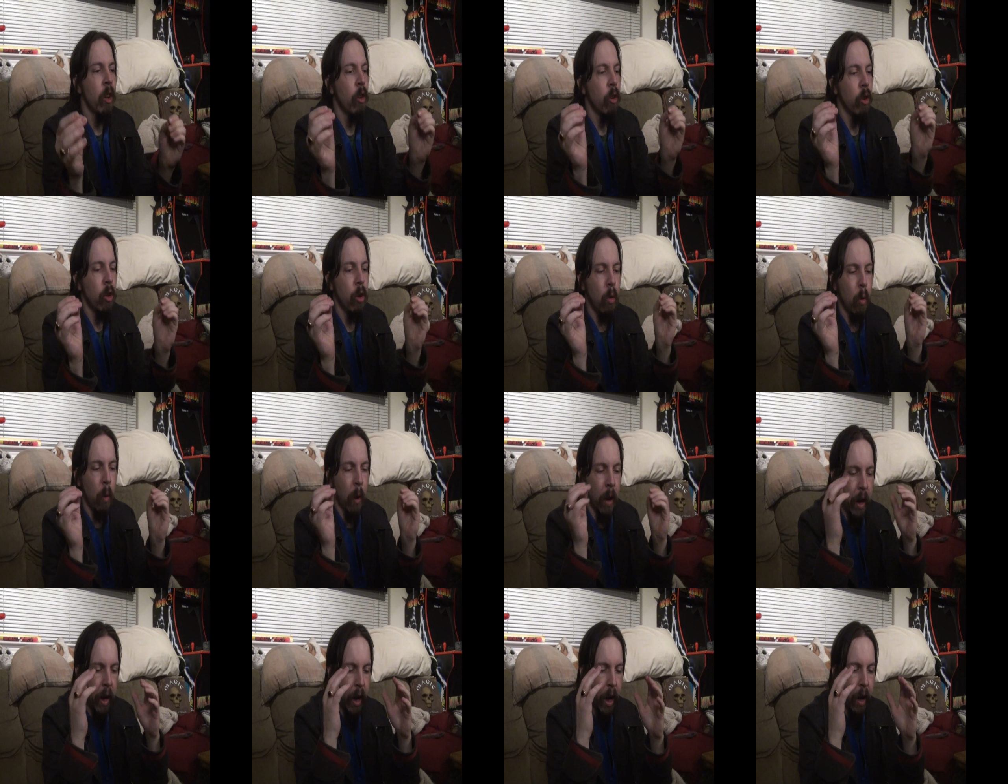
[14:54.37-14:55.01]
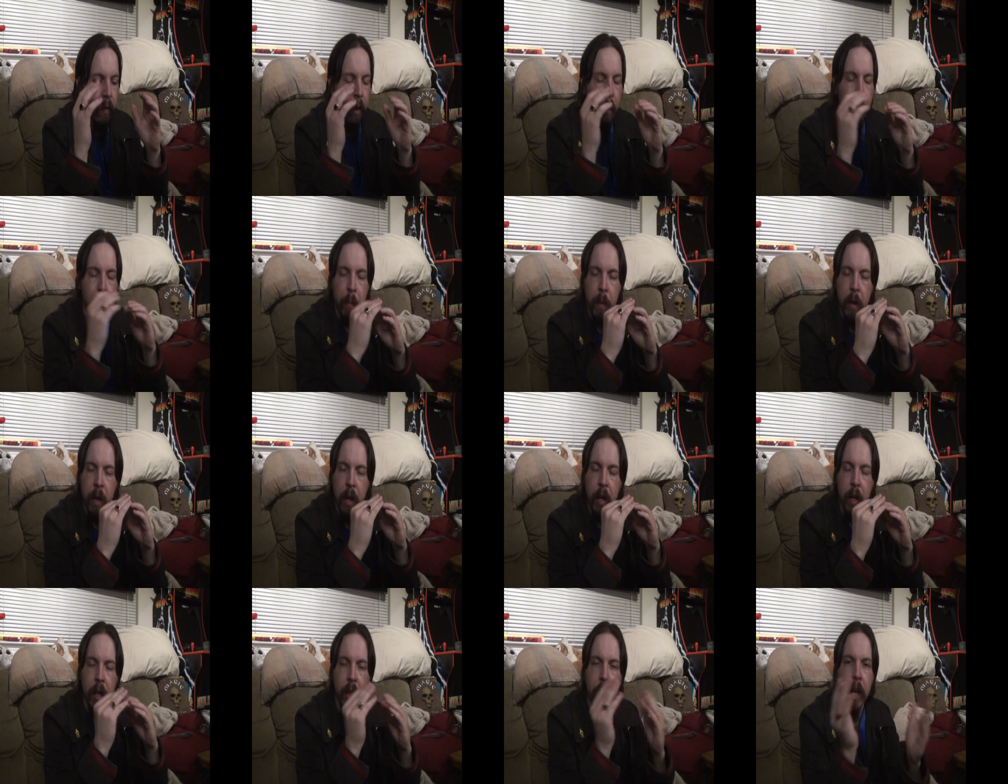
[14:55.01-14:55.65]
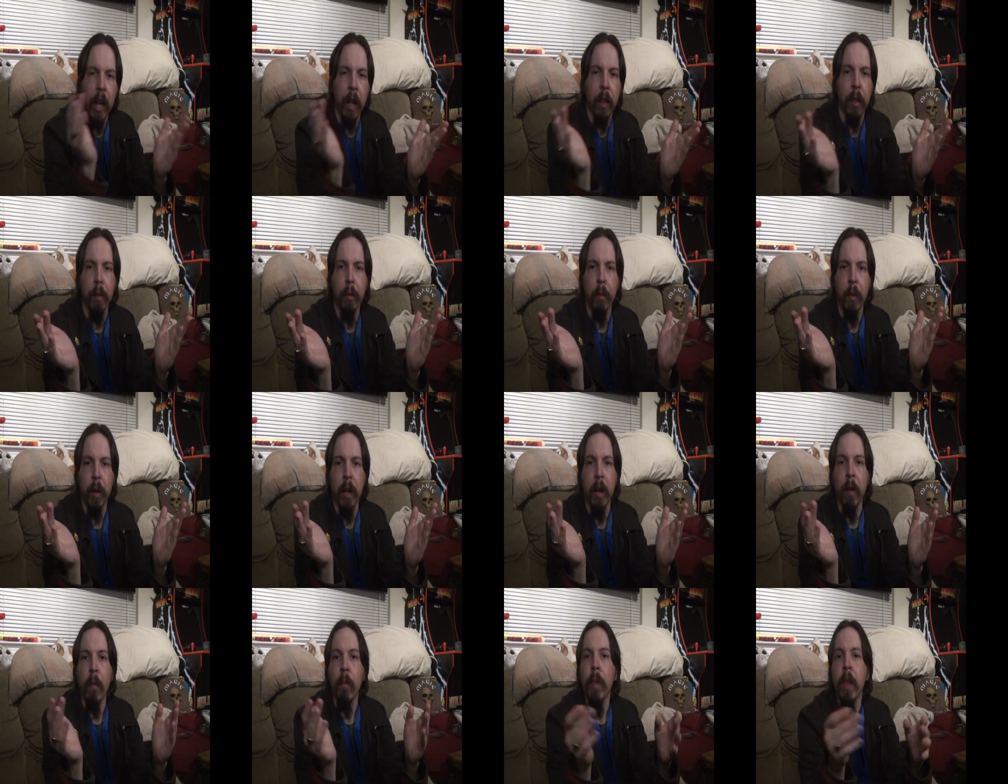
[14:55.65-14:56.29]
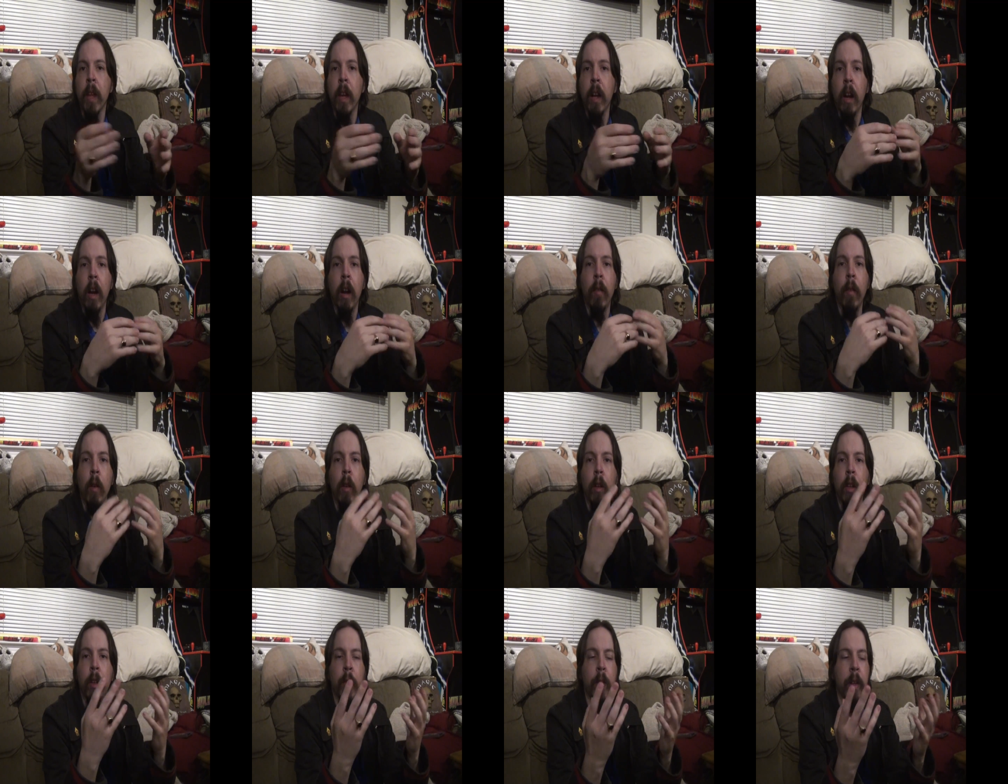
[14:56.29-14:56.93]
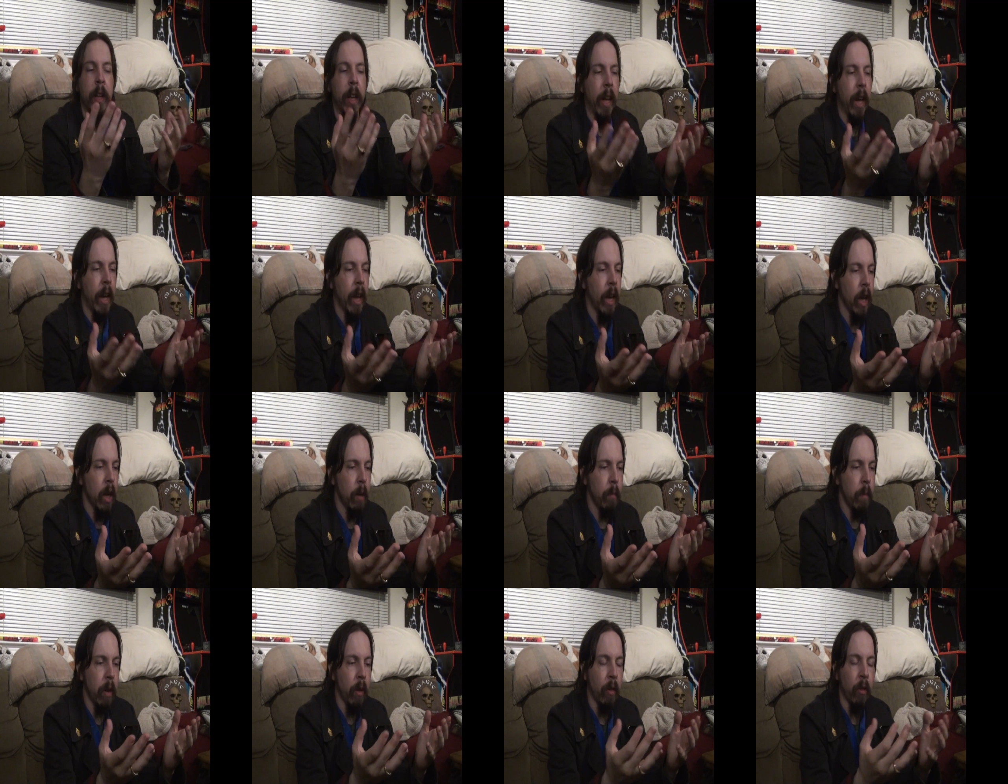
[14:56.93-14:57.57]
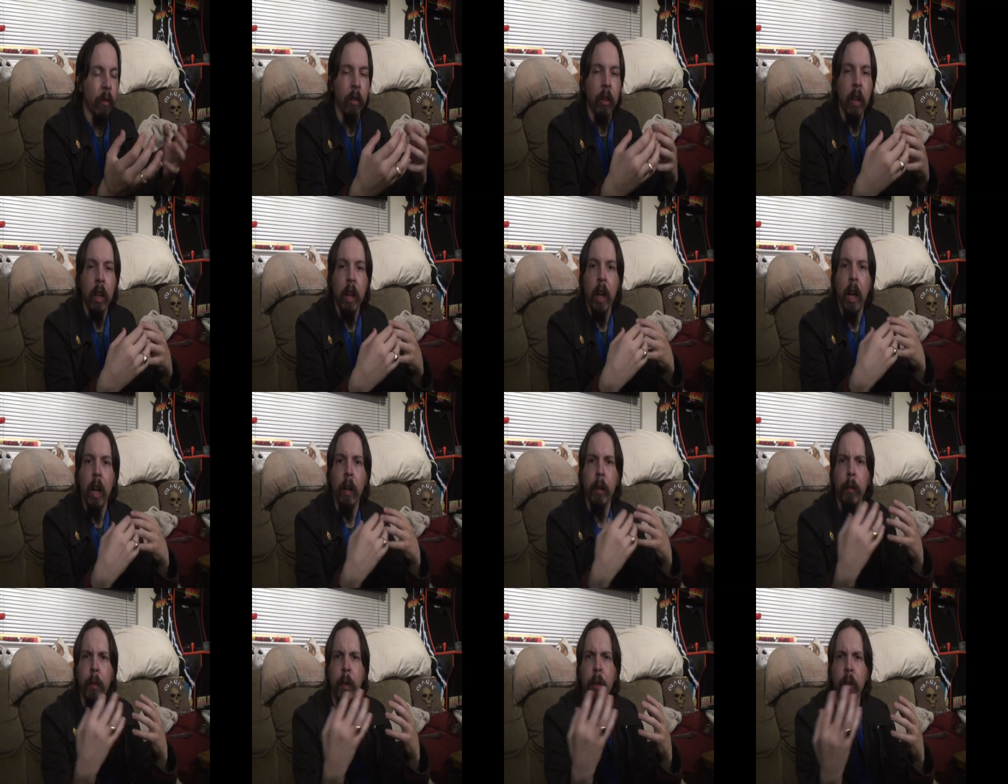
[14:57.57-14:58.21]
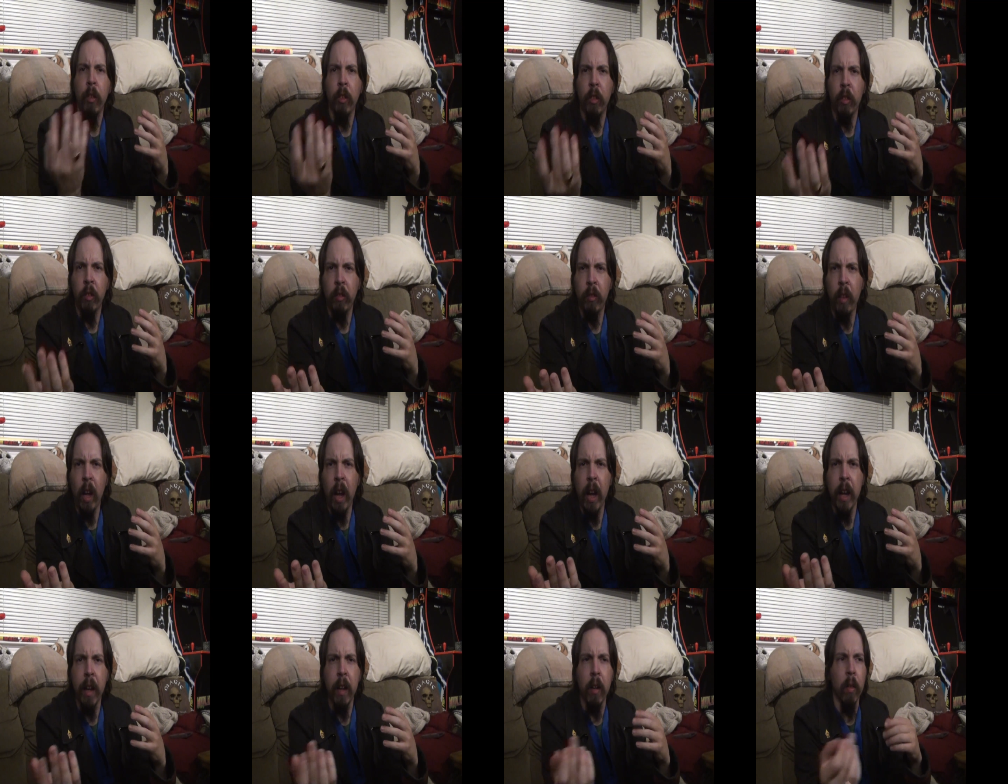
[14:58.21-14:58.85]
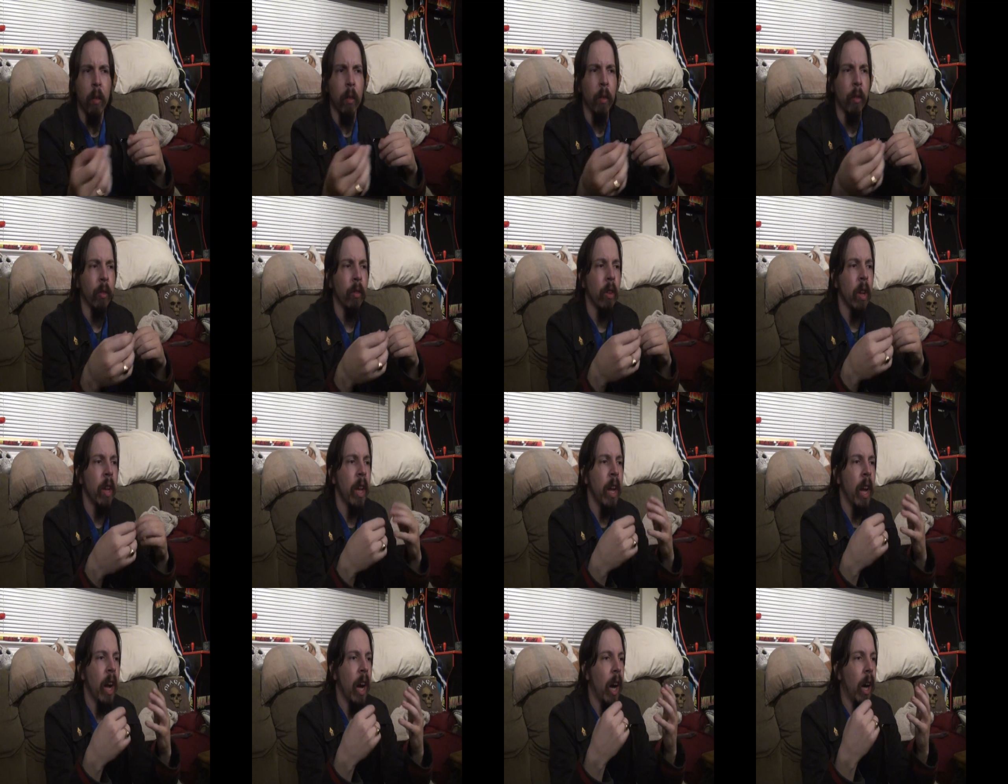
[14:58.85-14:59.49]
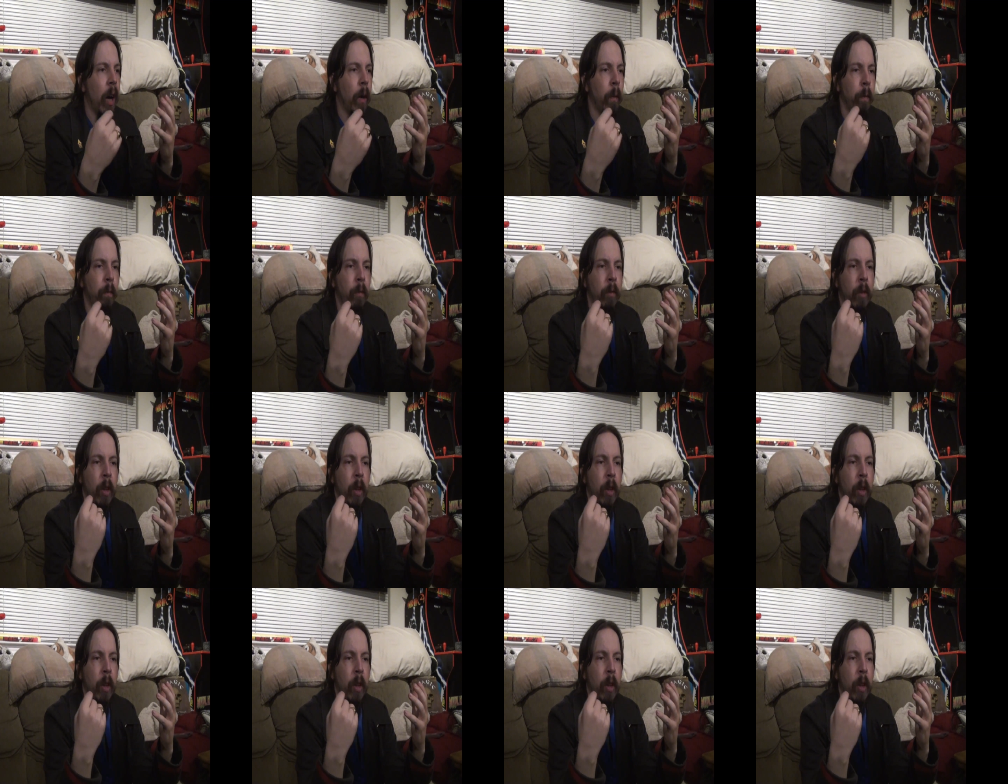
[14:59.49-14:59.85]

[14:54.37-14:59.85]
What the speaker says: You have a plethora of all different elements, of different styles, of